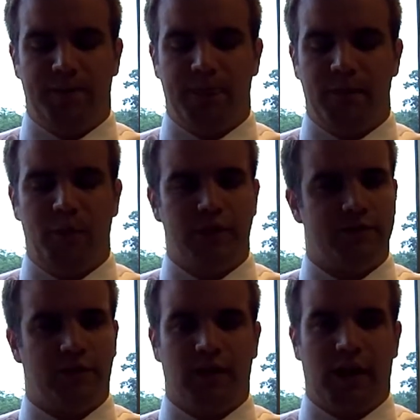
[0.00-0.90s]
which
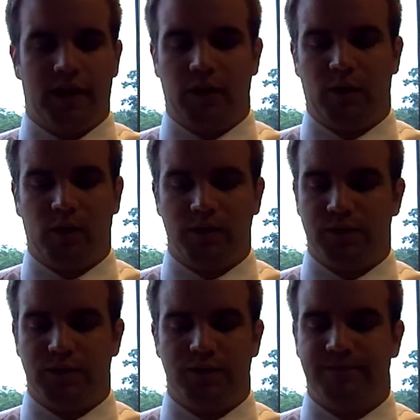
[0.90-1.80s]
for a lot of girls
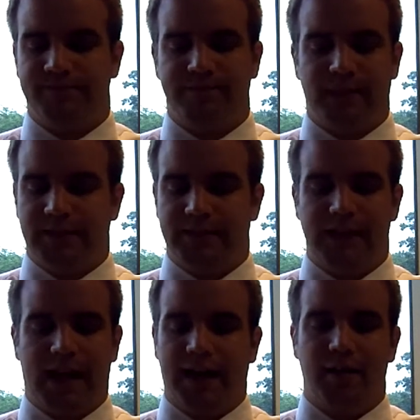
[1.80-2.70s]
is
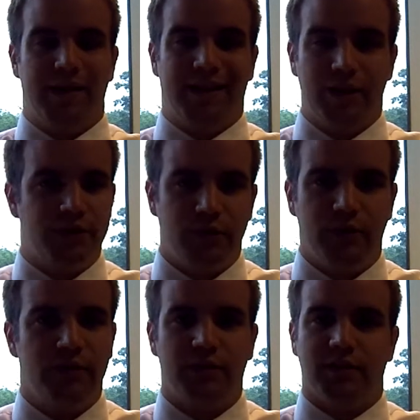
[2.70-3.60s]
not going to be an
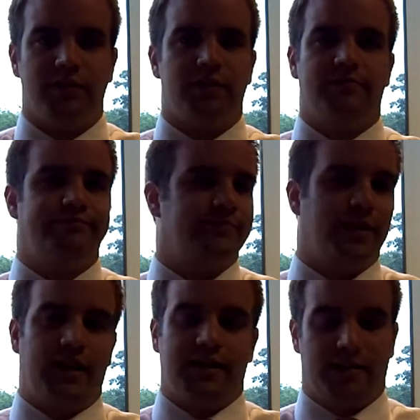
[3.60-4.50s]
issue, because a
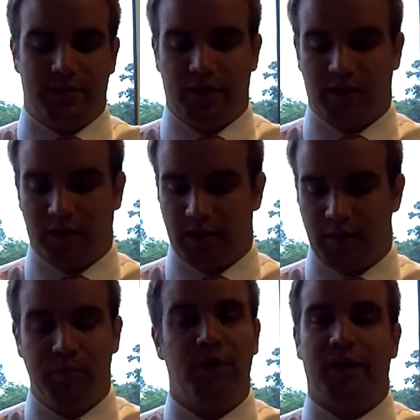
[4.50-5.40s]
lot of times y'all aren't going to
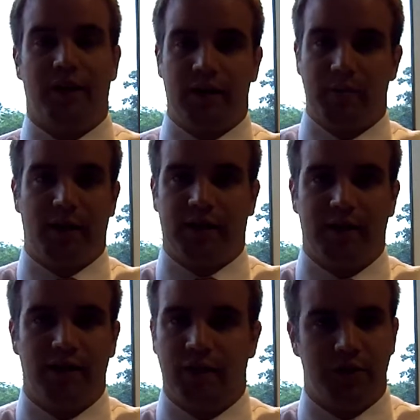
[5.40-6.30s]
be putting it in your pocket.
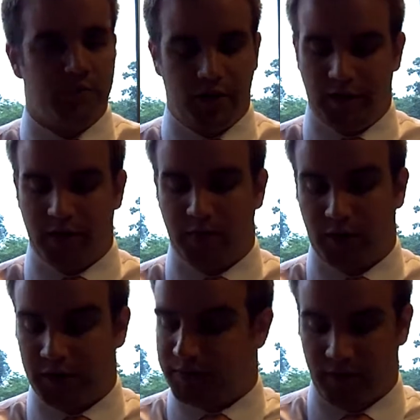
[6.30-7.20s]
You'll just put it in your
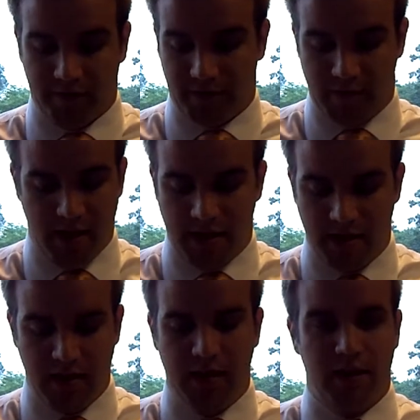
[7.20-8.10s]
purse. But for me,
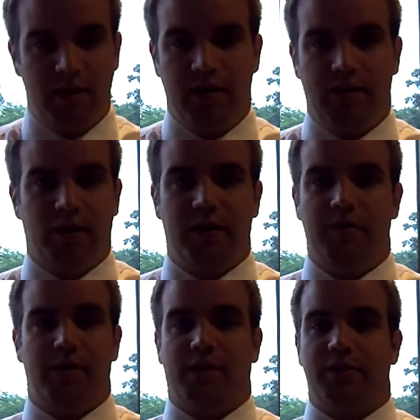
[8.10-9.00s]
whether it
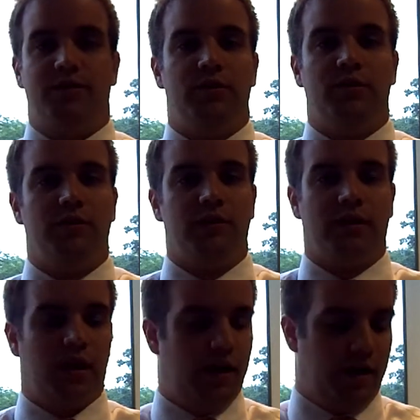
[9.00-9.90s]
be my suit
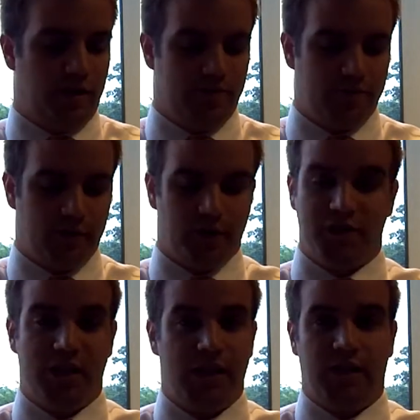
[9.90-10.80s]
or
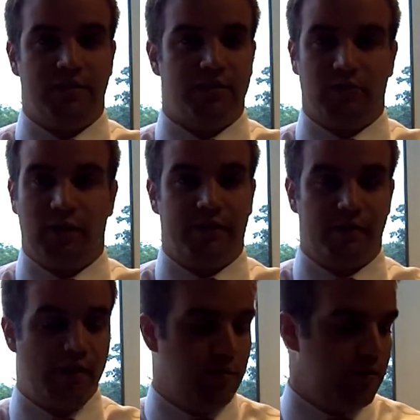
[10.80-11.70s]
jeans, whatever it
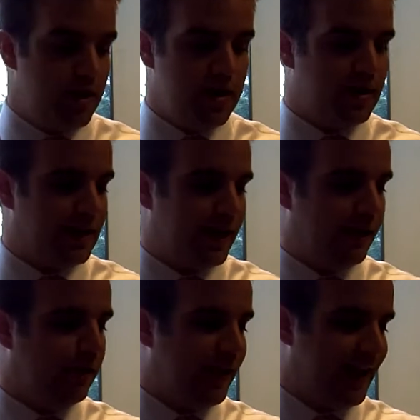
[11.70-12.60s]
may be, I
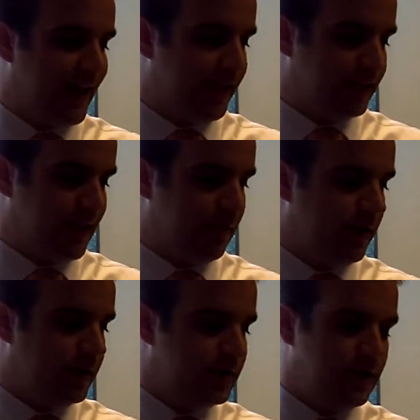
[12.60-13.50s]
don't like having that
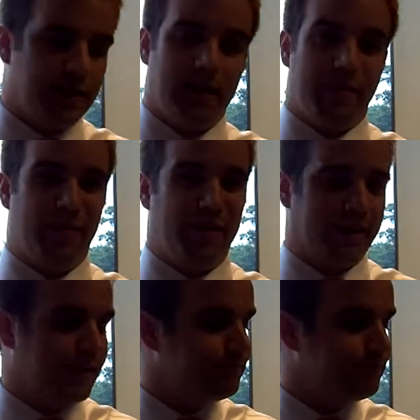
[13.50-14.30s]
much sticking in my pocket.